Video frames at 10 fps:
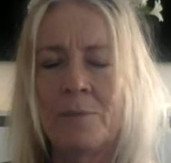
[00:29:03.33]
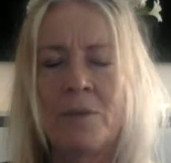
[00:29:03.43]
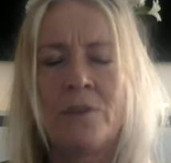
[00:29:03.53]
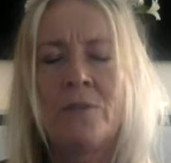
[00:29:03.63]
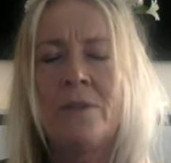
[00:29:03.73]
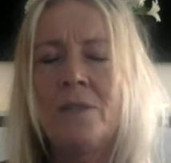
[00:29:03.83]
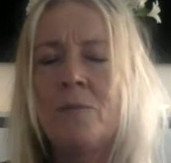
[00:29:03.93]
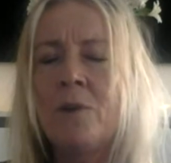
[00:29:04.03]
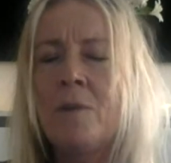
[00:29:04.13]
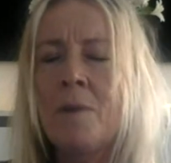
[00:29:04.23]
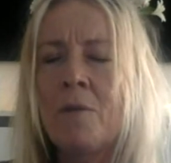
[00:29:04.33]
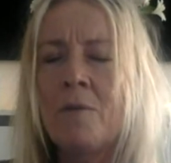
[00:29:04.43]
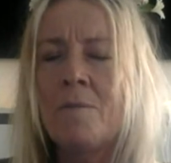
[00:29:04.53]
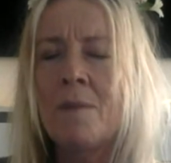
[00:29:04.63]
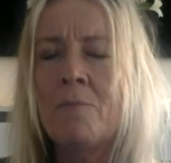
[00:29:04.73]
But you don't need to worry about
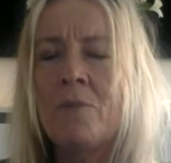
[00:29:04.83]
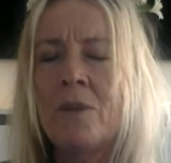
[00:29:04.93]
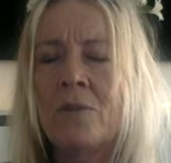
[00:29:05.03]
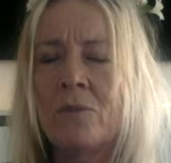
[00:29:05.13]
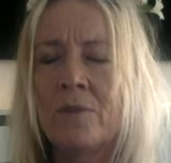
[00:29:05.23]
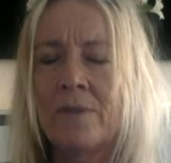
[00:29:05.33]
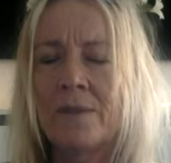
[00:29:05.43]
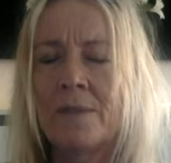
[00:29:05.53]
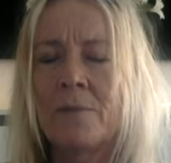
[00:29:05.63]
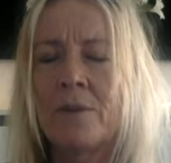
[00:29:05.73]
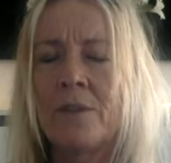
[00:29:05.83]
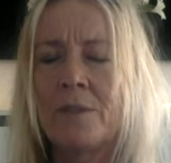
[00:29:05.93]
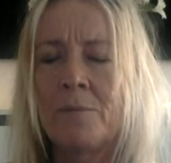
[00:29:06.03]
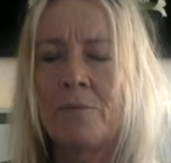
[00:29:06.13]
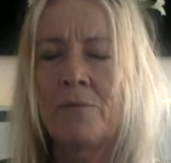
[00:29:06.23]
remembering all of this. I'm going
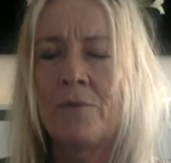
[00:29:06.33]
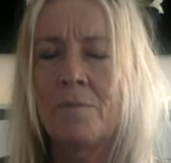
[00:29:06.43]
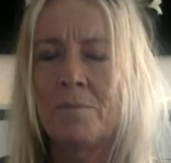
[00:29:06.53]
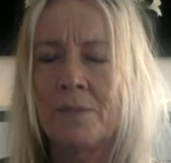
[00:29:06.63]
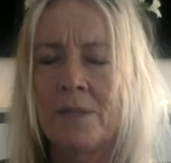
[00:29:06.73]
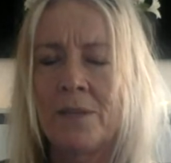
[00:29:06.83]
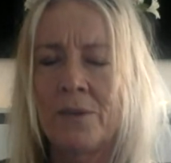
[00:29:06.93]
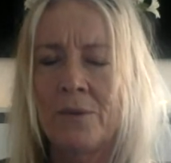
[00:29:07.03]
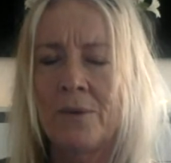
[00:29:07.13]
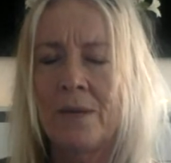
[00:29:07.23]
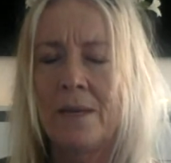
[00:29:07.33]
to prompt you.